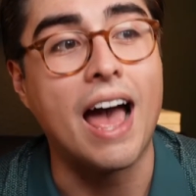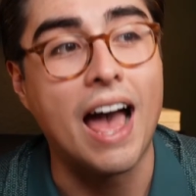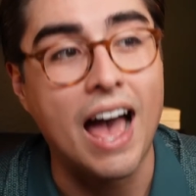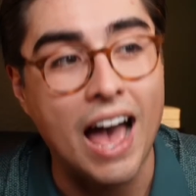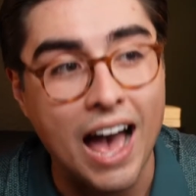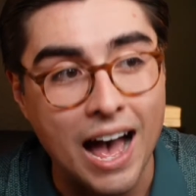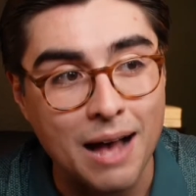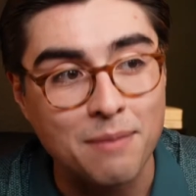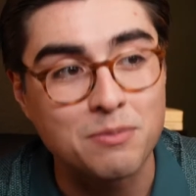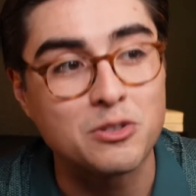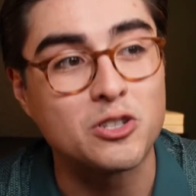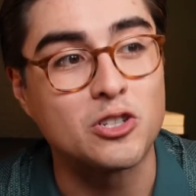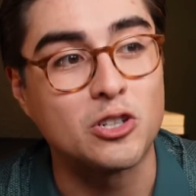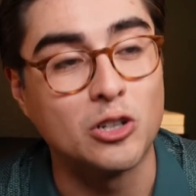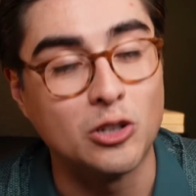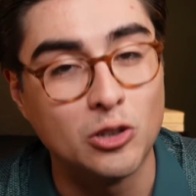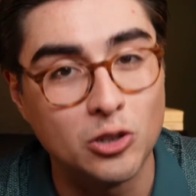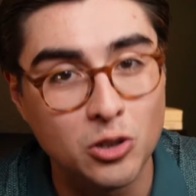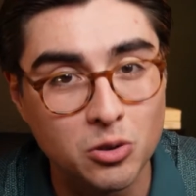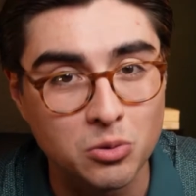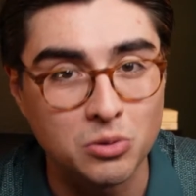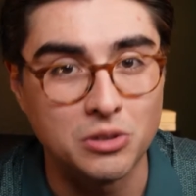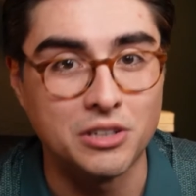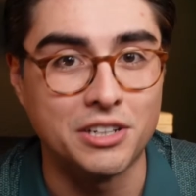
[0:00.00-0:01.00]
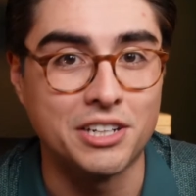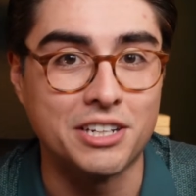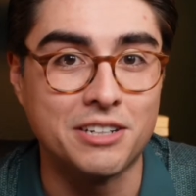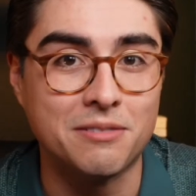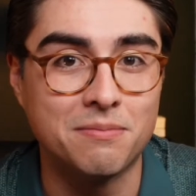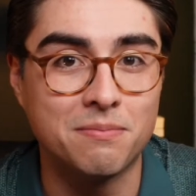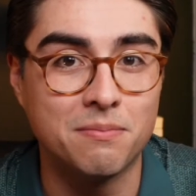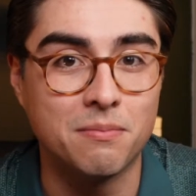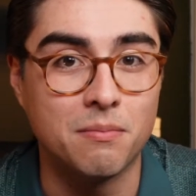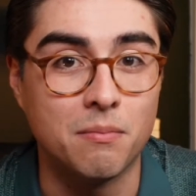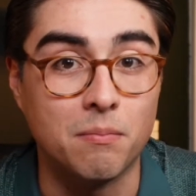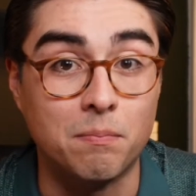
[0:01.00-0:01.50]
Absolutely.
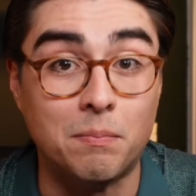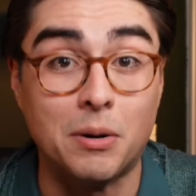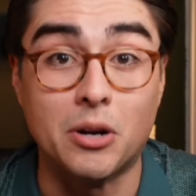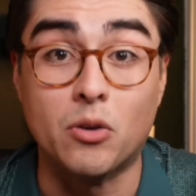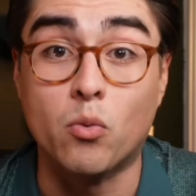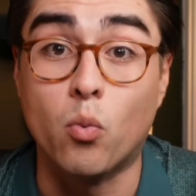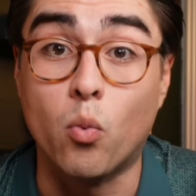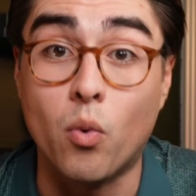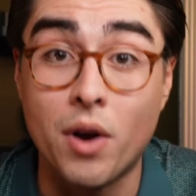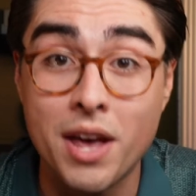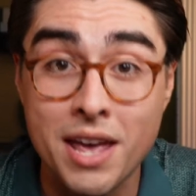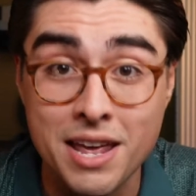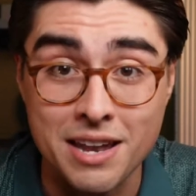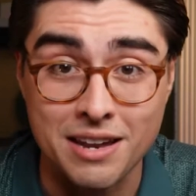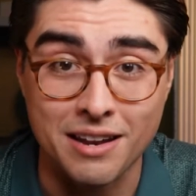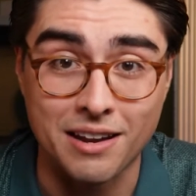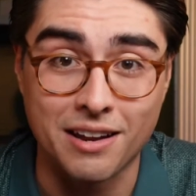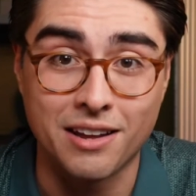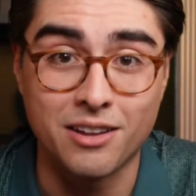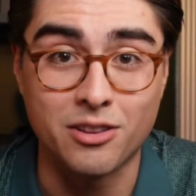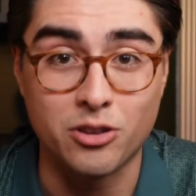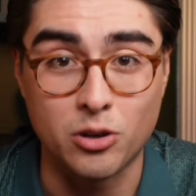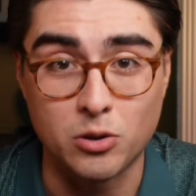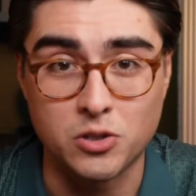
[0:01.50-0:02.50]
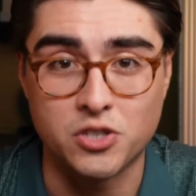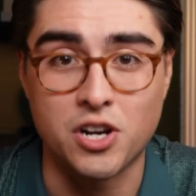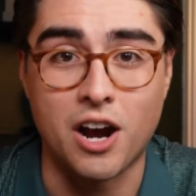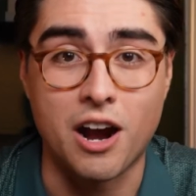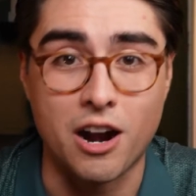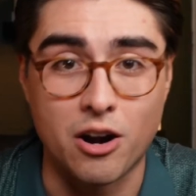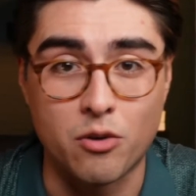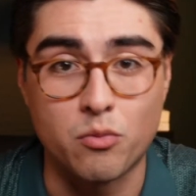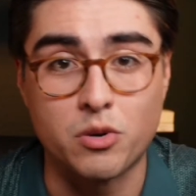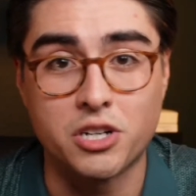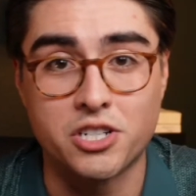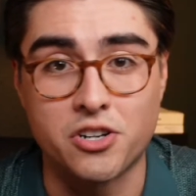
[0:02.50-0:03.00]
But when those
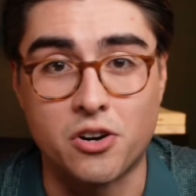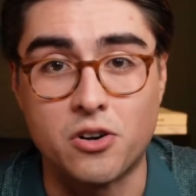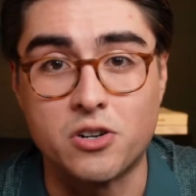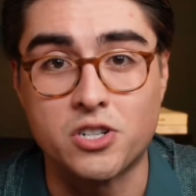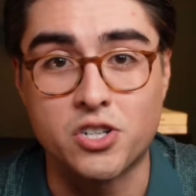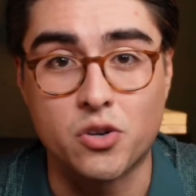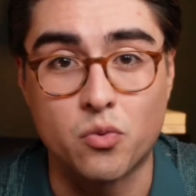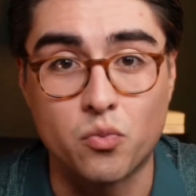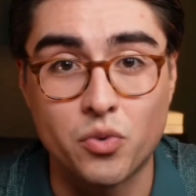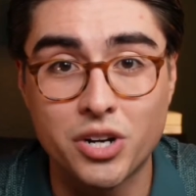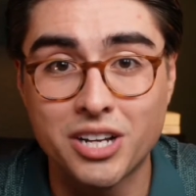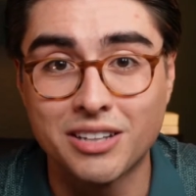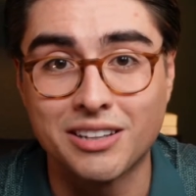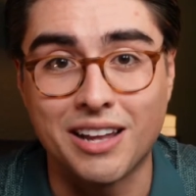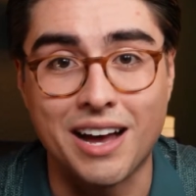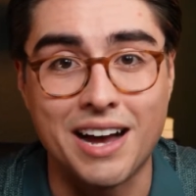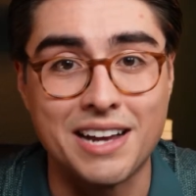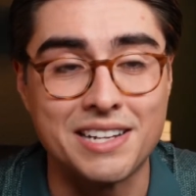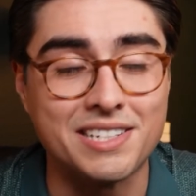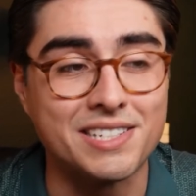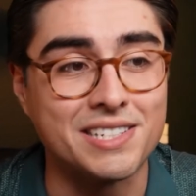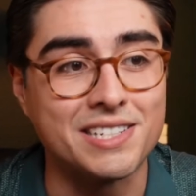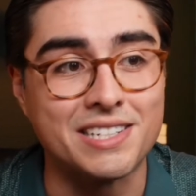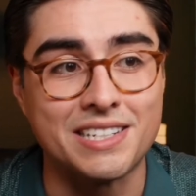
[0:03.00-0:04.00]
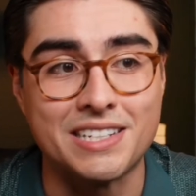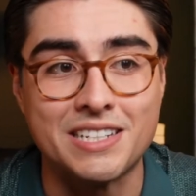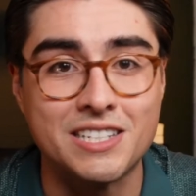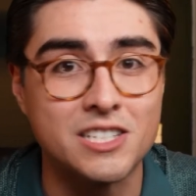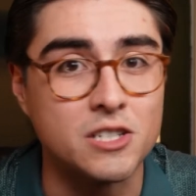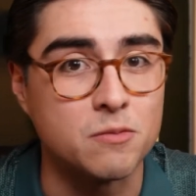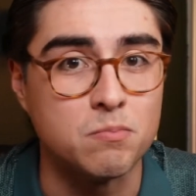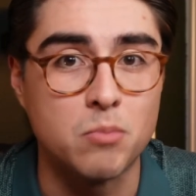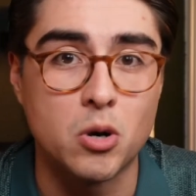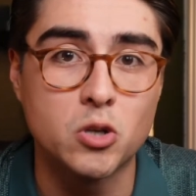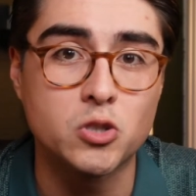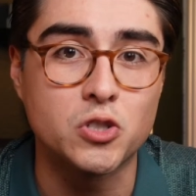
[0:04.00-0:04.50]
higher returns are realized
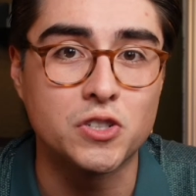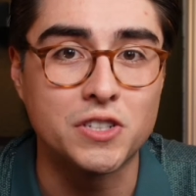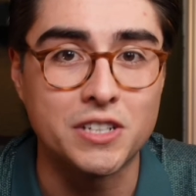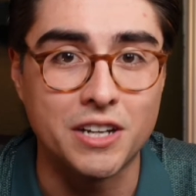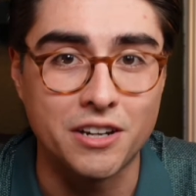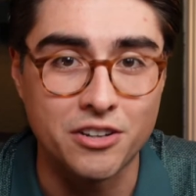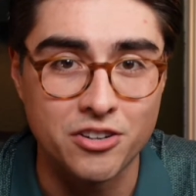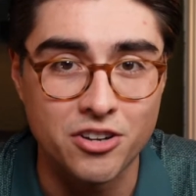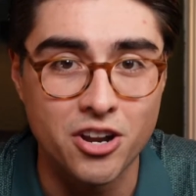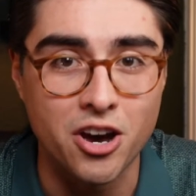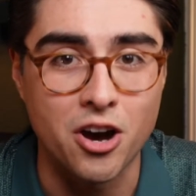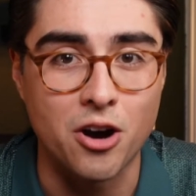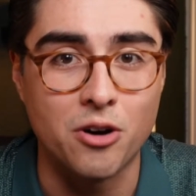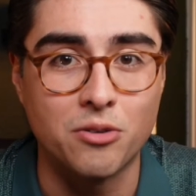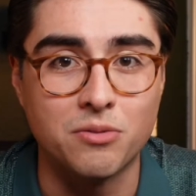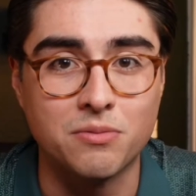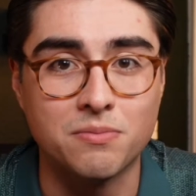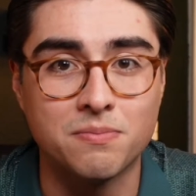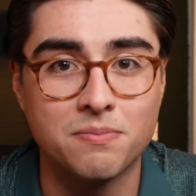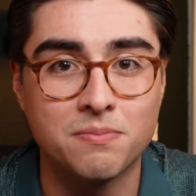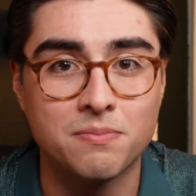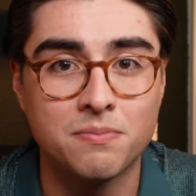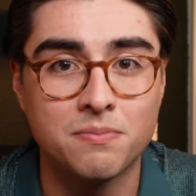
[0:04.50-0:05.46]
is mostly unknown.